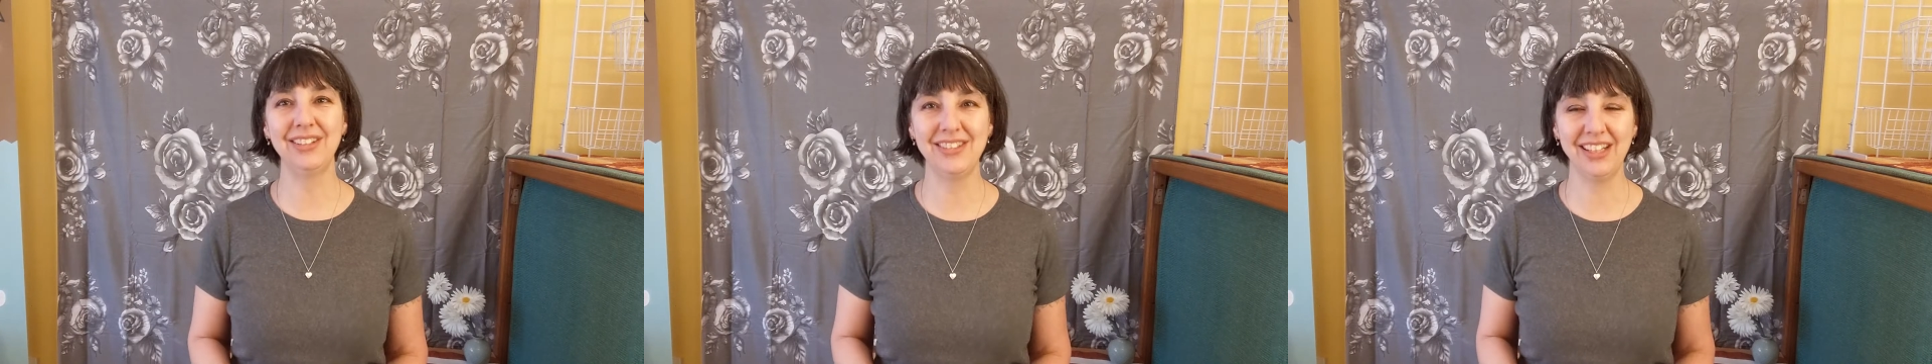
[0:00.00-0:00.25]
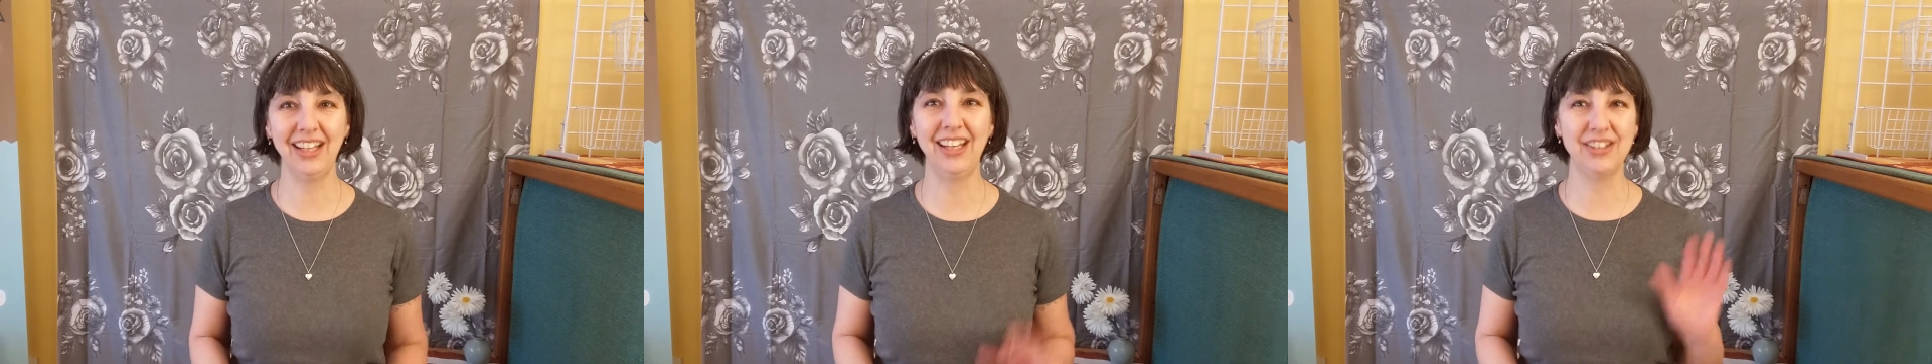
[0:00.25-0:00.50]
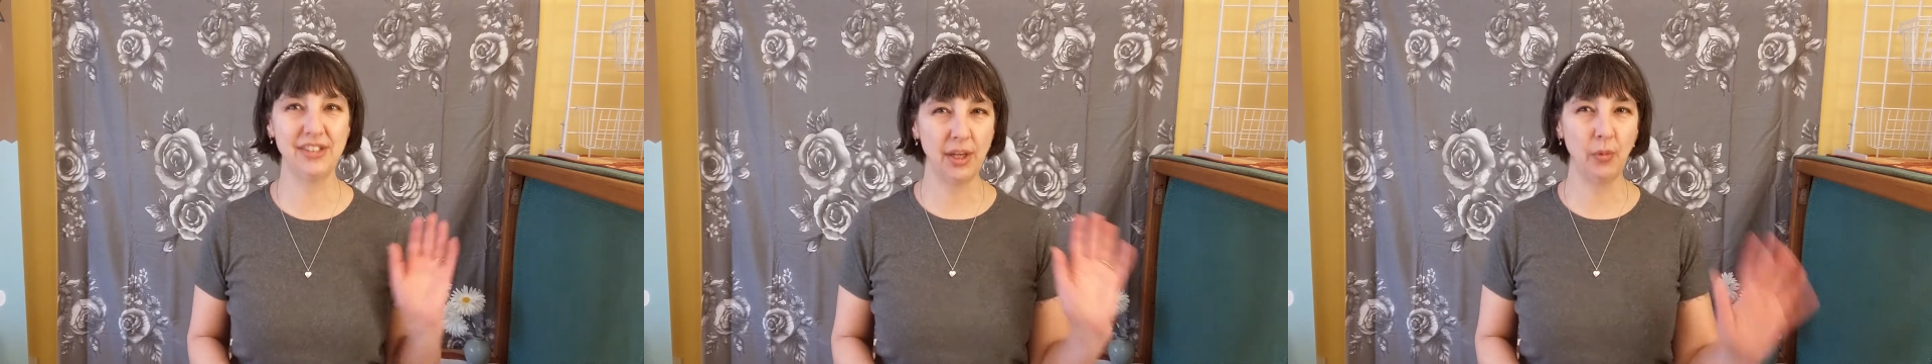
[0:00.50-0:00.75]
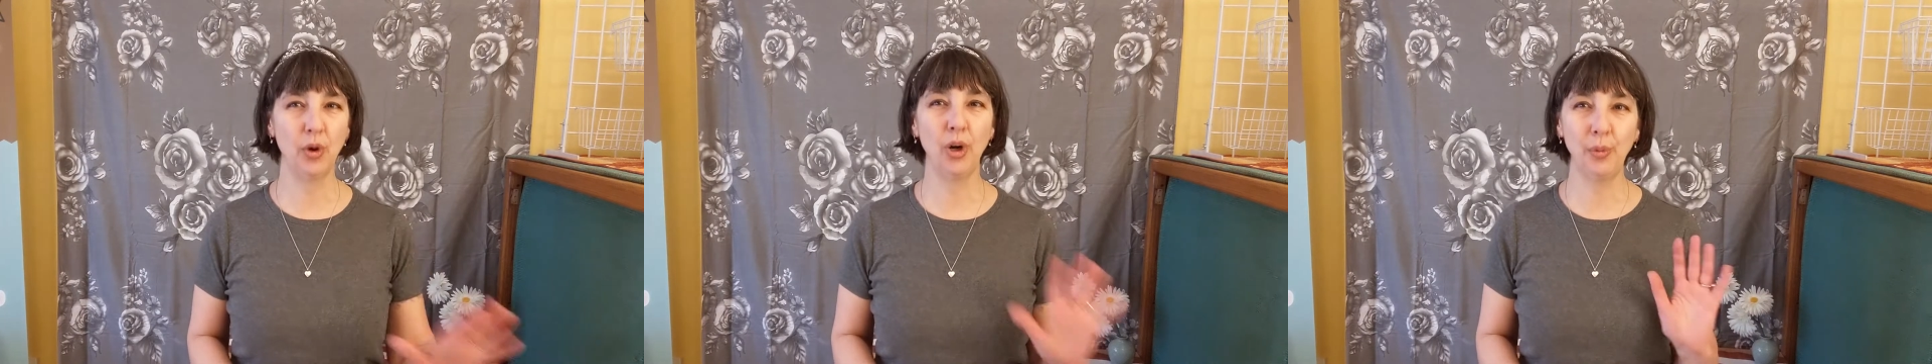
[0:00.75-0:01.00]
sticky as they
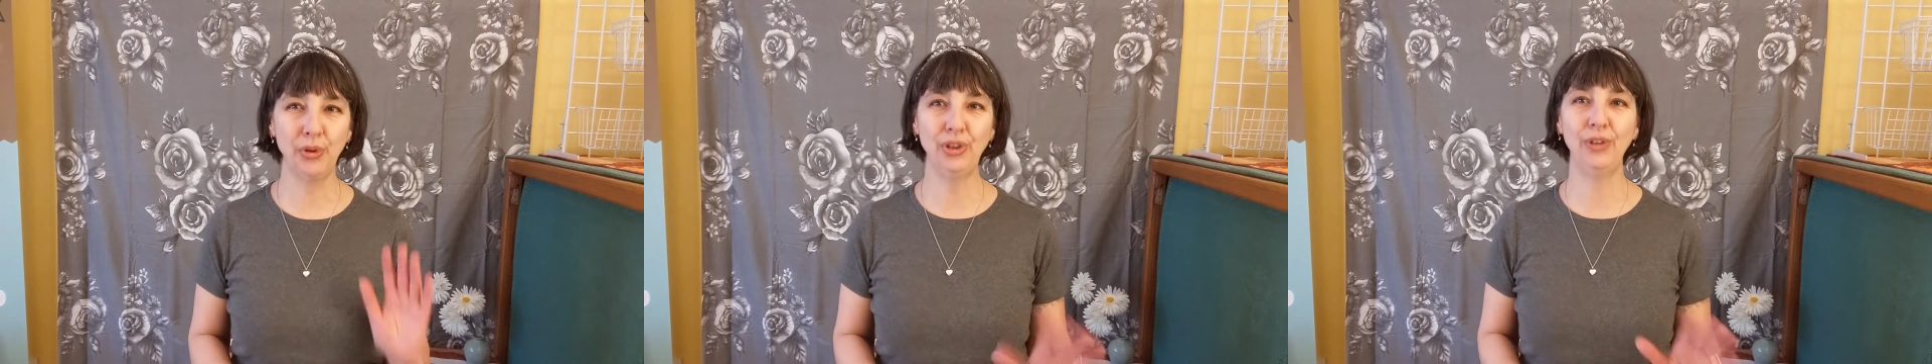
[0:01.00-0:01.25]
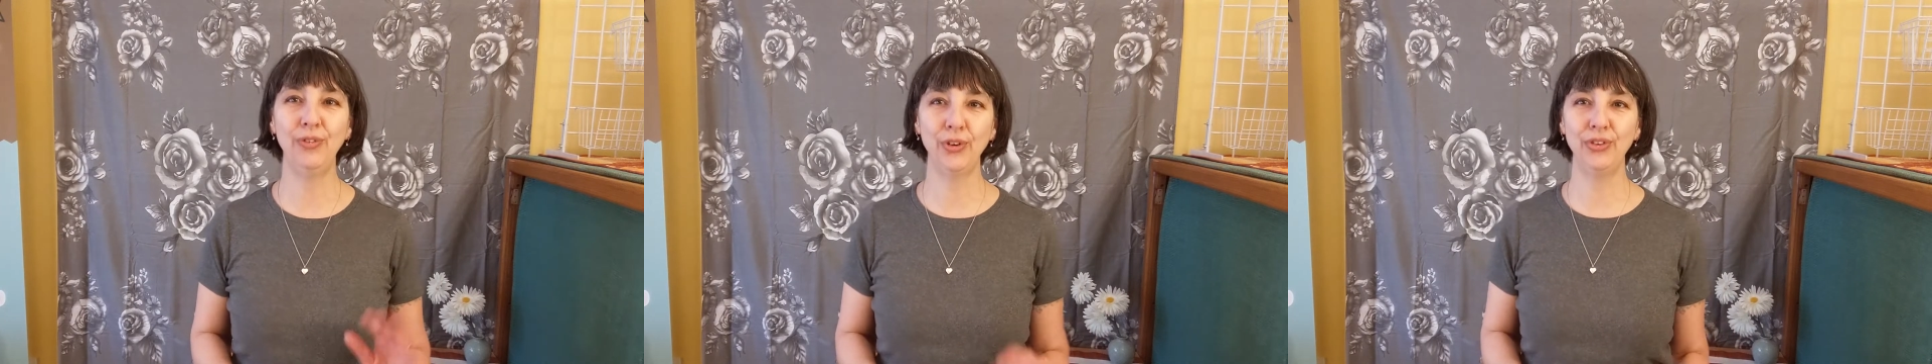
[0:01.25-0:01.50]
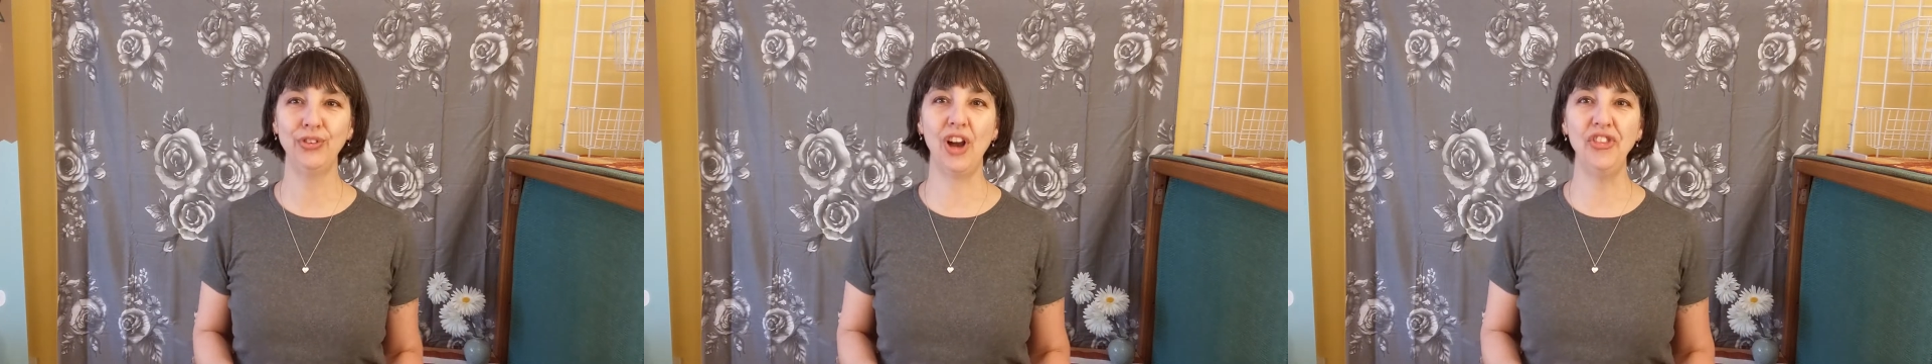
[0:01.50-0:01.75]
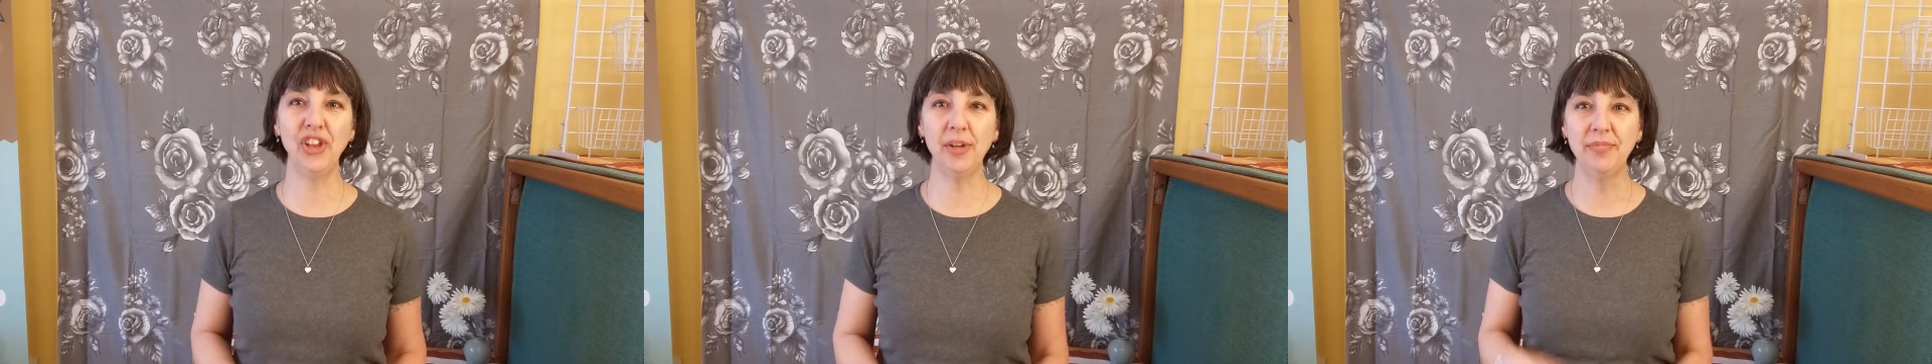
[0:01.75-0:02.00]
were when you first
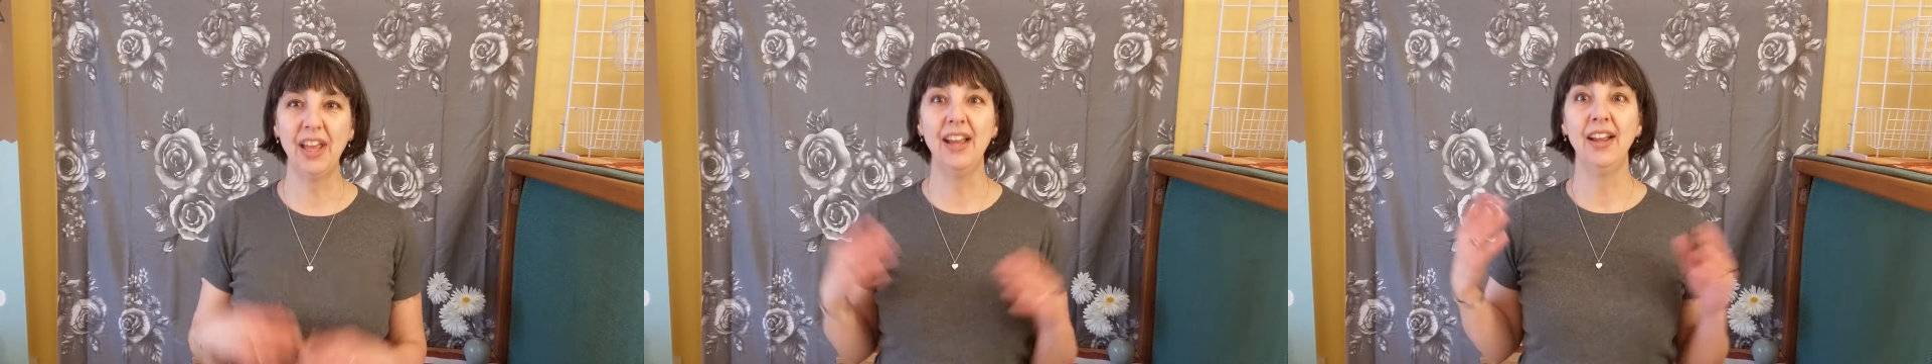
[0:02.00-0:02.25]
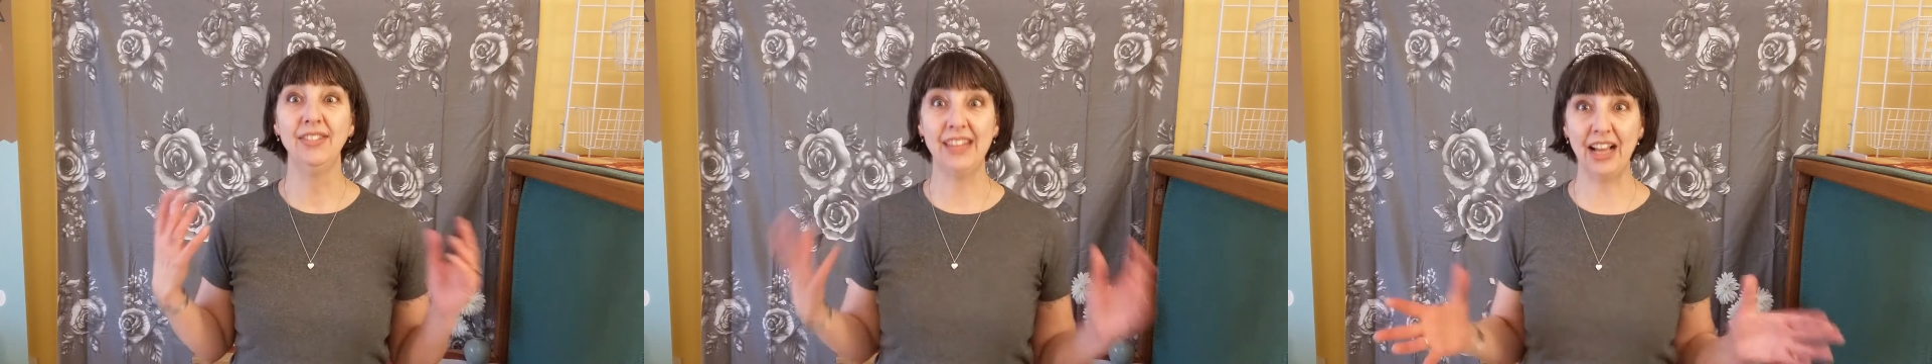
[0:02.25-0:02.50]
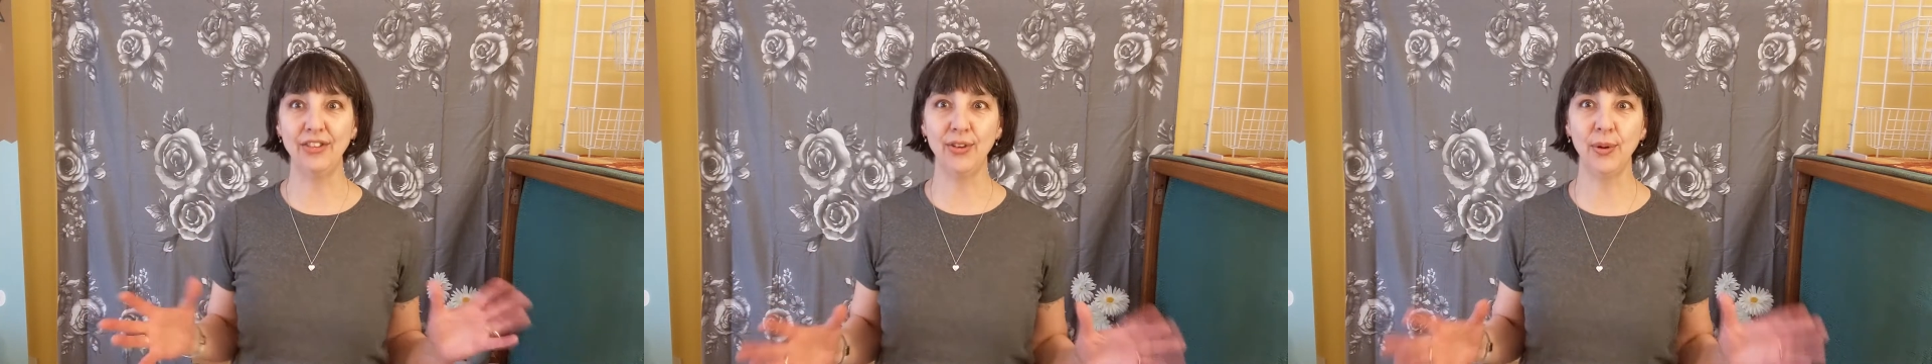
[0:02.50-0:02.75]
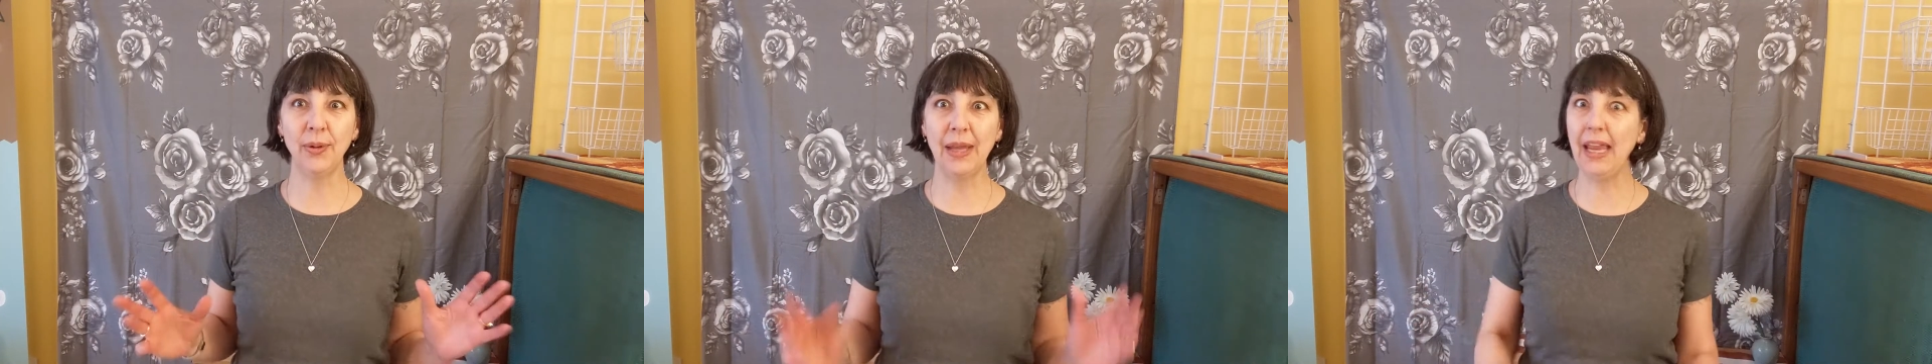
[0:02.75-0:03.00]
got them, that's
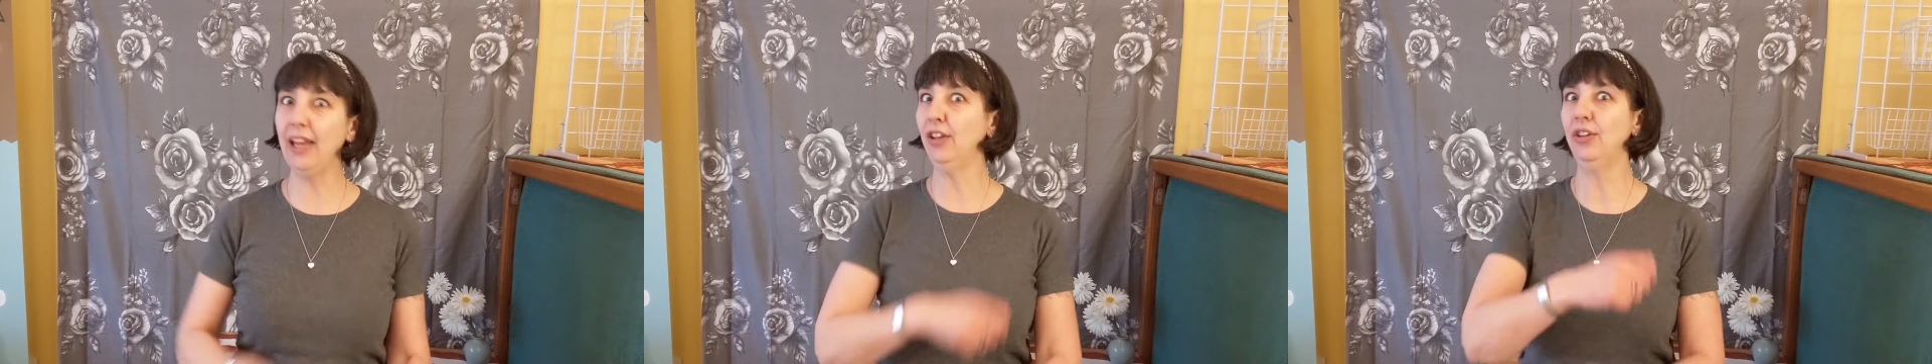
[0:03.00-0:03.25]
okay.